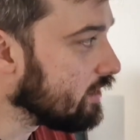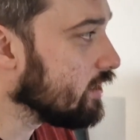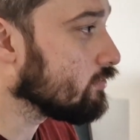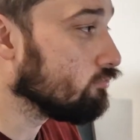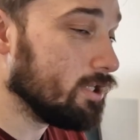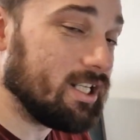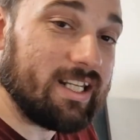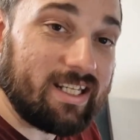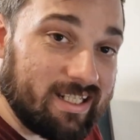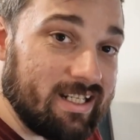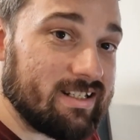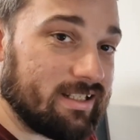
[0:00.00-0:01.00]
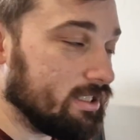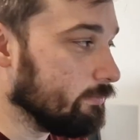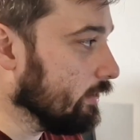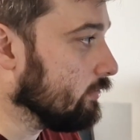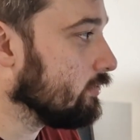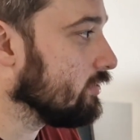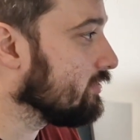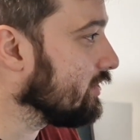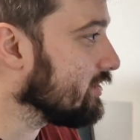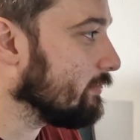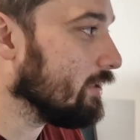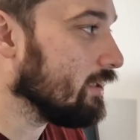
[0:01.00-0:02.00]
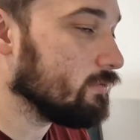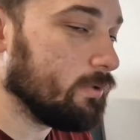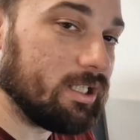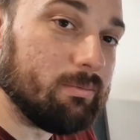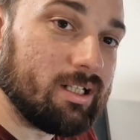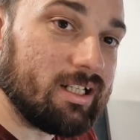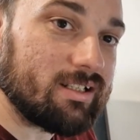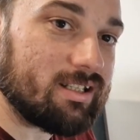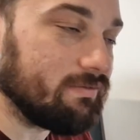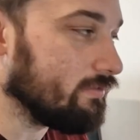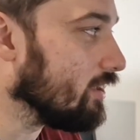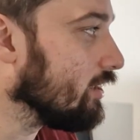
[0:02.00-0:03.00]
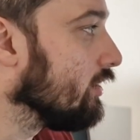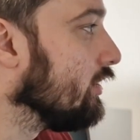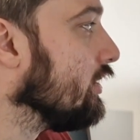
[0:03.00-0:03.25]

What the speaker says: It's really easy to build. It takes about 20 minutes, if that.